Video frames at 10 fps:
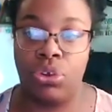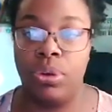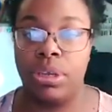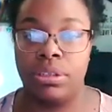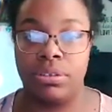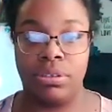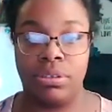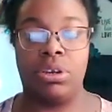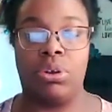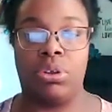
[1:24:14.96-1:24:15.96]
you could,
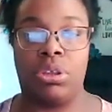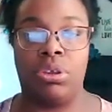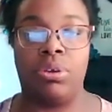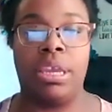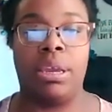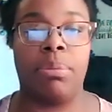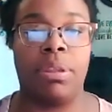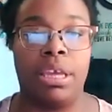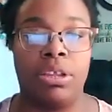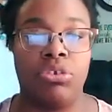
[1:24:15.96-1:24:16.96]
you know, you can't be
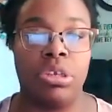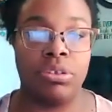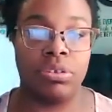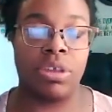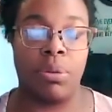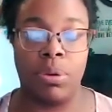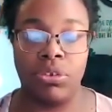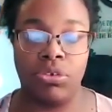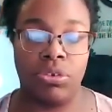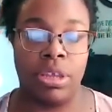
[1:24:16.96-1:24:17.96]
like, Jesus, I
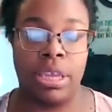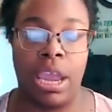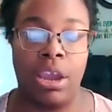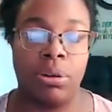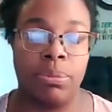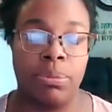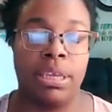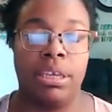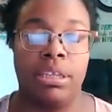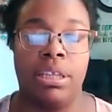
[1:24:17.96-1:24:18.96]
want you to encounter
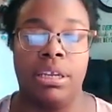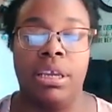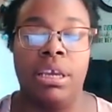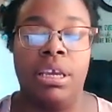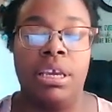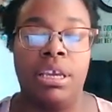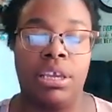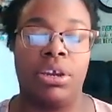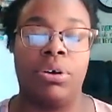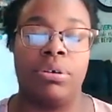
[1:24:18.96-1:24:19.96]
me. And then,
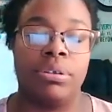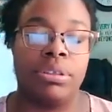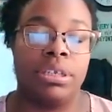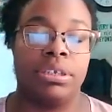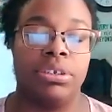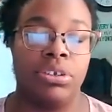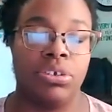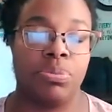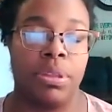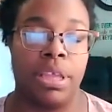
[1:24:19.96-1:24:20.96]
you know, and then
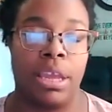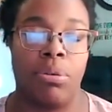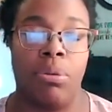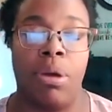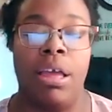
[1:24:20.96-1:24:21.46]
just be like, well,